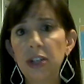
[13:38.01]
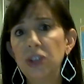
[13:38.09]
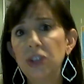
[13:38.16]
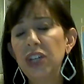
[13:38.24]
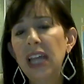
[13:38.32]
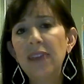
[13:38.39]

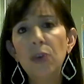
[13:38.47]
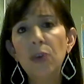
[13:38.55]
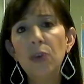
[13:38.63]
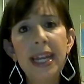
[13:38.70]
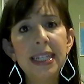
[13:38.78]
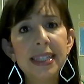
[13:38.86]
She gave
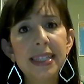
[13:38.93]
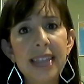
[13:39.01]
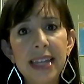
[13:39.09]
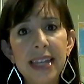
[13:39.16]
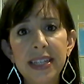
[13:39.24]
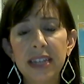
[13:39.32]
away
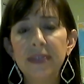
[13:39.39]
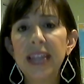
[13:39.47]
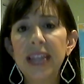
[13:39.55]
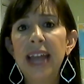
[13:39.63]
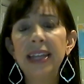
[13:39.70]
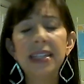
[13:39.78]
incentives.
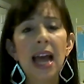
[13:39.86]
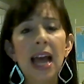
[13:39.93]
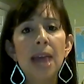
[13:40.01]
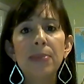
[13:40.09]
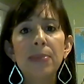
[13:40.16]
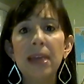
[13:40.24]

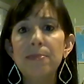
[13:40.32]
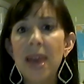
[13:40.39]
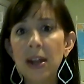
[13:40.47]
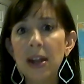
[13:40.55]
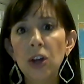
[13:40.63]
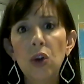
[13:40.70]
Anytime they
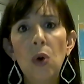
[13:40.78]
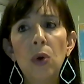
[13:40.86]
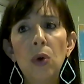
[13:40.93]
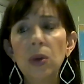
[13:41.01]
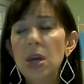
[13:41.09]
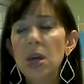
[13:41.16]
met a
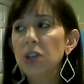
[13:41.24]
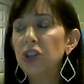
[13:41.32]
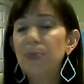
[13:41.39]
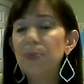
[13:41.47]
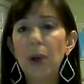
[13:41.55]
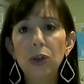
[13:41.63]
goal,
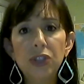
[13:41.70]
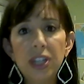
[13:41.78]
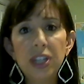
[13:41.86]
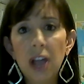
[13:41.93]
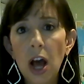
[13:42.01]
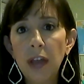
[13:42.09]
she posted
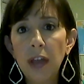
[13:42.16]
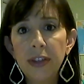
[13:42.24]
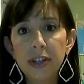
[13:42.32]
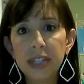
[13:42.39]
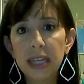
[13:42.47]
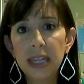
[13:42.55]
it on
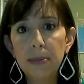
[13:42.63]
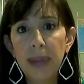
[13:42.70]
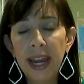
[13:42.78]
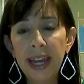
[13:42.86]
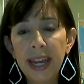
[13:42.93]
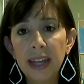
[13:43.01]
their team
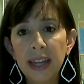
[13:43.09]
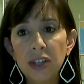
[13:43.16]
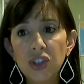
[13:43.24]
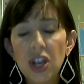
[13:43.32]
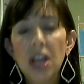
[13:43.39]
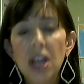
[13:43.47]

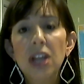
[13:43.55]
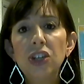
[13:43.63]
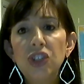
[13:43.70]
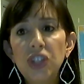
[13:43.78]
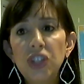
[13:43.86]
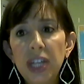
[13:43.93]
page.
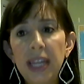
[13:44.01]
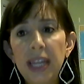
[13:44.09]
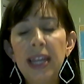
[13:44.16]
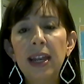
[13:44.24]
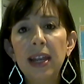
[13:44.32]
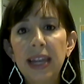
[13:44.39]

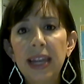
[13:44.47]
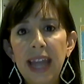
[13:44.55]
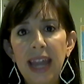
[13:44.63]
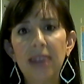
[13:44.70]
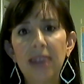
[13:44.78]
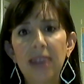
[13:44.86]
She
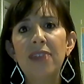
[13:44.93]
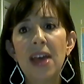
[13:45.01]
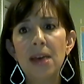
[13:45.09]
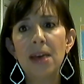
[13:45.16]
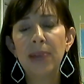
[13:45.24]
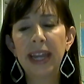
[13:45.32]
gave
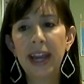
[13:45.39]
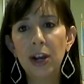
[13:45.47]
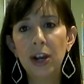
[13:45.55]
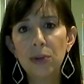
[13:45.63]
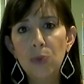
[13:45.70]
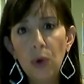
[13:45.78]
them and
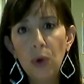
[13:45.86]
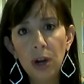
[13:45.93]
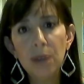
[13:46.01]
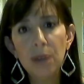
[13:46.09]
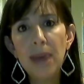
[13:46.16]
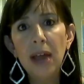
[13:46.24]
cared more
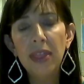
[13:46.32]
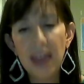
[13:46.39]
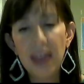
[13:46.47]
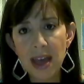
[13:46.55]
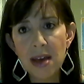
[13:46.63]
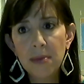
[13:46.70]
about
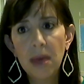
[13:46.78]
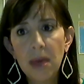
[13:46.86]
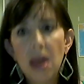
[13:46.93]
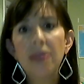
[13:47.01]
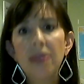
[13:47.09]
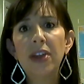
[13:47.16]
them
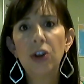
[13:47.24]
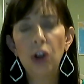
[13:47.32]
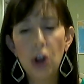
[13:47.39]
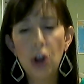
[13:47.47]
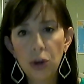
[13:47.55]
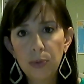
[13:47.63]
than her
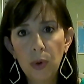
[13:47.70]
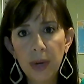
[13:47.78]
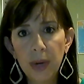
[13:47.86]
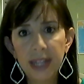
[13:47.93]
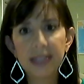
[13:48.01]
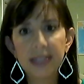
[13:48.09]
own
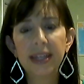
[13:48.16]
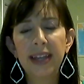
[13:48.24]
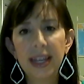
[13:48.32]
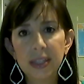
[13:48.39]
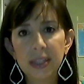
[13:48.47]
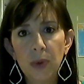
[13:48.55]
points. And
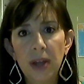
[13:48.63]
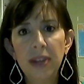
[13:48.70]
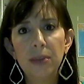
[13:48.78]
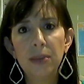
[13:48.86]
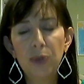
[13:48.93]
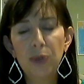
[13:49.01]
guess what? In
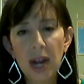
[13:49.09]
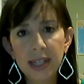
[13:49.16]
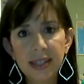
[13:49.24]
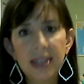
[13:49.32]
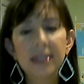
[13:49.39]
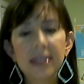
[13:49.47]
the
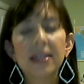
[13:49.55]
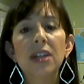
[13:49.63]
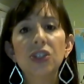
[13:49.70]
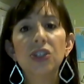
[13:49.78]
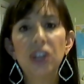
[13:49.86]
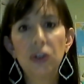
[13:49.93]
process,
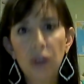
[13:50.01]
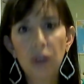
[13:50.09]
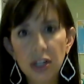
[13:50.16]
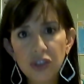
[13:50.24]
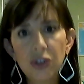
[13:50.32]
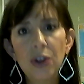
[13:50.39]
she
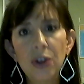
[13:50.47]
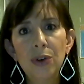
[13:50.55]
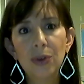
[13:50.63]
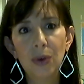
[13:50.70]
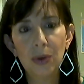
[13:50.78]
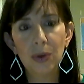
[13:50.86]
crushed her
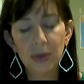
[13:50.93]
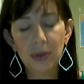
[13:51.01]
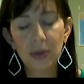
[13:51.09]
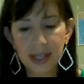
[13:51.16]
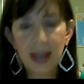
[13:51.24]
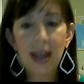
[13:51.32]
own
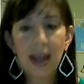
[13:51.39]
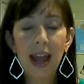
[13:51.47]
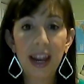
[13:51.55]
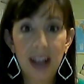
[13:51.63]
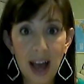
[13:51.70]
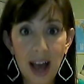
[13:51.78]
goals
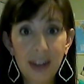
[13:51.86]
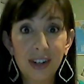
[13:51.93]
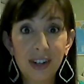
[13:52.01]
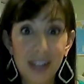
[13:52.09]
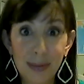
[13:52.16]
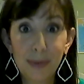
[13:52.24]
and got her
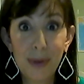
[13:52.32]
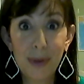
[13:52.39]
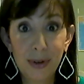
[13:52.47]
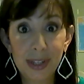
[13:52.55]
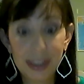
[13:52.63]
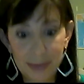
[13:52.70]
double
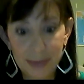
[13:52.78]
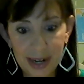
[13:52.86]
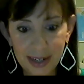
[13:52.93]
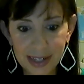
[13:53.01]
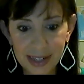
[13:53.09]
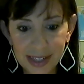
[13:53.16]
bonus and made
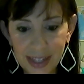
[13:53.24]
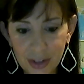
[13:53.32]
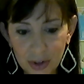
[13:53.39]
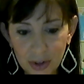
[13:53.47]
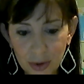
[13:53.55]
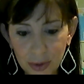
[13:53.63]
it to
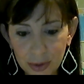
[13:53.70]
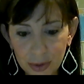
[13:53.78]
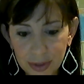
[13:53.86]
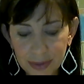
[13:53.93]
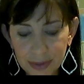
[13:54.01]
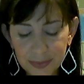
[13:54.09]
senior gold.
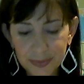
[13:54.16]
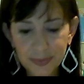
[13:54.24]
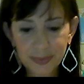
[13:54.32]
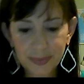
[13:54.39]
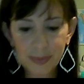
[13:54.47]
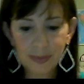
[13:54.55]

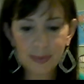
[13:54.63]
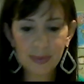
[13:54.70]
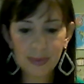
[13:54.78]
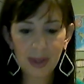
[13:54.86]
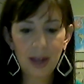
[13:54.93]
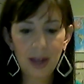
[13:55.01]

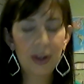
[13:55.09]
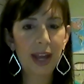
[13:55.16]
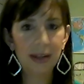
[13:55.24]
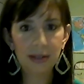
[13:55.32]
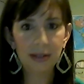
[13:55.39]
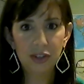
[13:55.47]

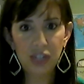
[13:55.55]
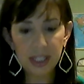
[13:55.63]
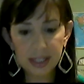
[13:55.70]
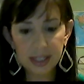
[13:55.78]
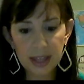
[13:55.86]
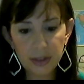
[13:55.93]
Okay,
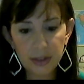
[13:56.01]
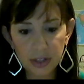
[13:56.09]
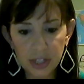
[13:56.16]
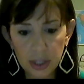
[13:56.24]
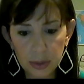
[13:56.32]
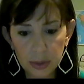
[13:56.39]
Jesus,
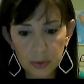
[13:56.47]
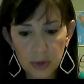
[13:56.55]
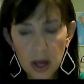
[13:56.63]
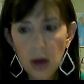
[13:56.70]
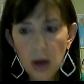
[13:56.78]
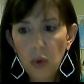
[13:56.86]
others, you.
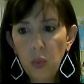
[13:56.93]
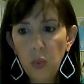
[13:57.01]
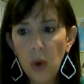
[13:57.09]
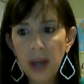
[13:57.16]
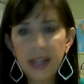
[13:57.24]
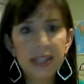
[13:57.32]

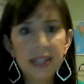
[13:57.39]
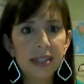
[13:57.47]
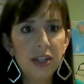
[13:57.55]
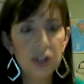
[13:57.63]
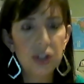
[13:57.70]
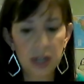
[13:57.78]
What is
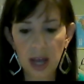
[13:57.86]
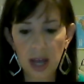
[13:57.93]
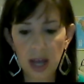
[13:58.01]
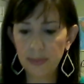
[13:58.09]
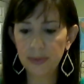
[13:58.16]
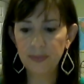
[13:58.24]
in your
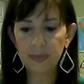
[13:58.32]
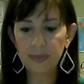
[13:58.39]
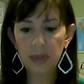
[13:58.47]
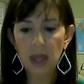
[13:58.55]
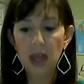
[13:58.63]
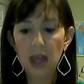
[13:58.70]
cup?
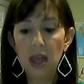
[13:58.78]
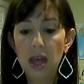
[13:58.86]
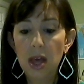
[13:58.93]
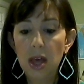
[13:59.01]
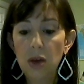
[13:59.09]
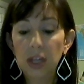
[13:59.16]

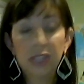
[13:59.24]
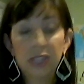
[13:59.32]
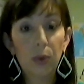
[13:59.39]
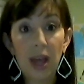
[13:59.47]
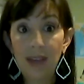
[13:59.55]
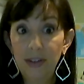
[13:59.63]
Because
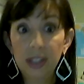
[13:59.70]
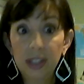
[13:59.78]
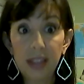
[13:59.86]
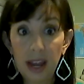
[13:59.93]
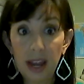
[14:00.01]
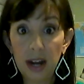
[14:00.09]
whatever's
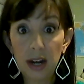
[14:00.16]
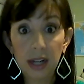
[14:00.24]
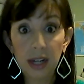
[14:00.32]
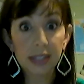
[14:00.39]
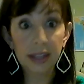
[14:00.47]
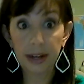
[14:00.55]
there
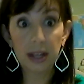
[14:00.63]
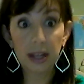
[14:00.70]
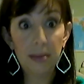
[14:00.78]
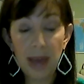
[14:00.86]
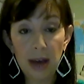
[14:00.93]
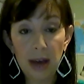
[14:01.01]
is going to
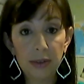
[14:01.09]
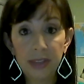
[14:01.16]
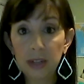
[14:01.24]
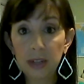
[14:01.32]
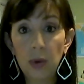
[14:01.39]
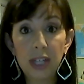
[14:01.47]
come out.
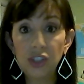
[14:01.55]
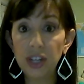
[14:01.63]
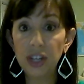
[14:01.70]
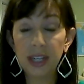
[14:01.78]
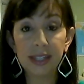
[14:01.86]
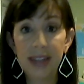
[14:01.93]
The
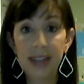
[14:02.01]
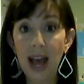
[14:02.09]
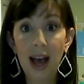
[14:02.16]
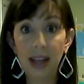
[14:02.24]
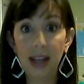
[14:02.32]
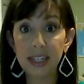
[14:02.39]
question is
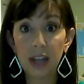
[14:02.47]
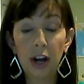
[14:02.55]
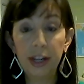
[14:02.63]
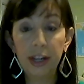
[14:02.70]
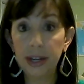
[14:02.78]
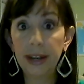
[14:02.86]
not,
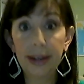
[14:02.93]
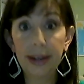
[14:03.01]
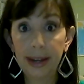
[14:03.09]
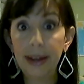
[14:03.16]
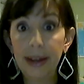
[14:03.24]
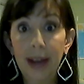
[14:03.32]
are you going to
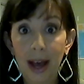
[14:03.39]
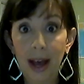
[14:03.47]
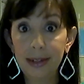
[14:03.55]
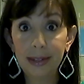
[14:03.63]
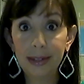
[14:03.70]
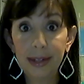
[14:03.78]
get knocked?